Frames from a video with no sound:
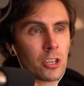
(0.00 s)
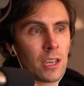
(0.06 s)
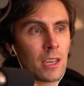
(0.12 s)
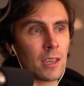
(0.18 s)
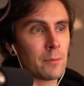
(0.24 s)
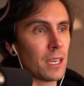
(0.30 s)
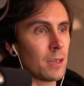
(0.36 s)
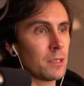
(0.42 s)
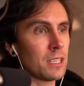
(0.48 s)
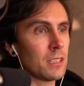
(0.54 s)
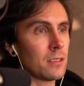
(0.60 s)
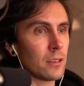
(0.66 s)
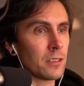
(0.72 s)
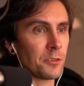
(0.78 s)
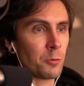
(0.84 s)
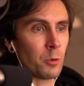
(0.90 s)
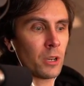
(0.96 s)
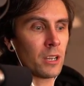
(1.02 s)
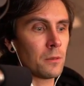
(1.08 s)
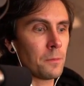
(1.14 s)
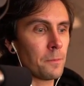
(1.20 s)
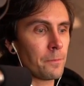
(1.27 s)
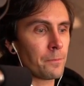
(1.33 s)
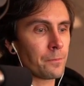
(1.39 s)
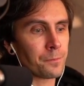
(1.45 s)
maybe as well.
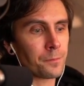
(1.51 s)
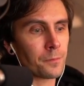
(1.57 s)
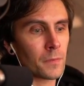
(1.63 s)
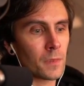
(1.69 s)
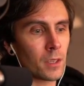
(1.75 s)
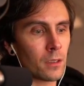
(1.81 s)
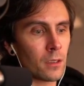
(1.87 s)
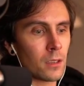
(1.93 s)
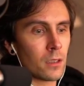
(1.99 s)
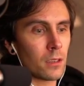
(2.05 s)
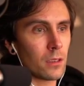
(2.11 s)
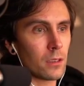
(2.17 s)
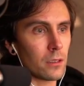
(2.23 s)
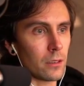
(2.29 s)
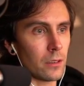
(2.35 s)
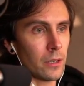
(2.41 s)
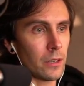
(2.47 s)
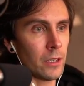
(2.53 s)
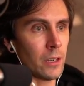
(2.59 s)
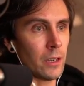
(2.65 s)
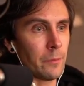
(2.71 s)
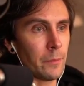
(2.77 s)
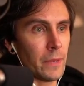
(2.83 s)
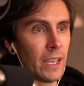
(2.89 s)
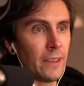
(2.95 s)

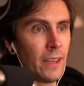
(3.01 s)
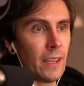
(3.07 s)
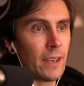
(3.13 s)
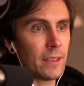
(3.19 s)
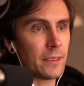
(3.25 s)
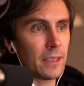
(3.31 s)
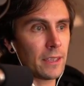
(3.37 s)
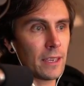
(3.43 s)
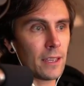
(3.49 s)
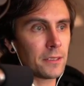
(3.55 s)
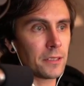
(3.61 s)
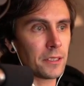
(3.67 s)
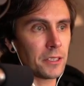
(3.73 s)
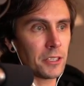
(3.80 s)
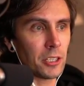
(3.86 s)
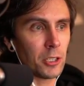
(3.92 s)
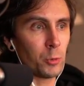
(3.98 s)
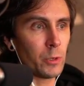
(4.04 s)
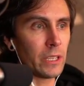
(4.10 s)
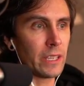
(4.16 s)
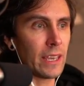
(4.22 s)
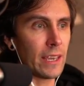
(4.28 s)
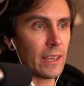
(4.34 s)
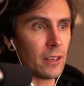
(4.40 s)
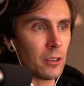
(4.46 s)
And then at the end here, we
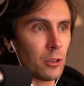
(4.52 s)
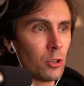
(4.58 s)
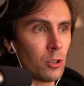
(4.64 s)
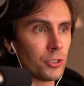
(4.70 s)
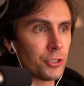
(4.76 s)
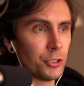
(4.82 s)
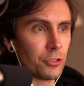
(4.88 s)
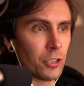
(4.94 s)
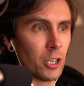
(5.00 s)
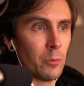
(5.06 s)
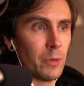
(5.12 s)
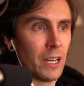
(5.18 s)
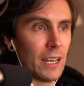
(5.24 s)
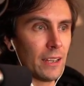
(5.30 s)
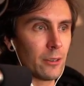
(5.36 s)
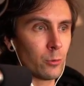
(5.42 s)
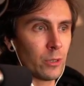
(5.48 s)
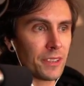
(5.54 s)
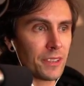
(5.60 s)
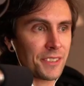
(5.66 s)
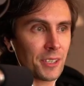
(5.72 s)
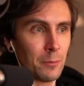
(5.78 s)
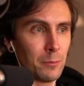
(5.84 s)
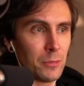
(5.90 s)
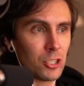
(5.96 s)
get a whole new robot with
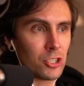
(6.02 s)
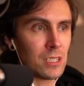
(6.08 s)
some machine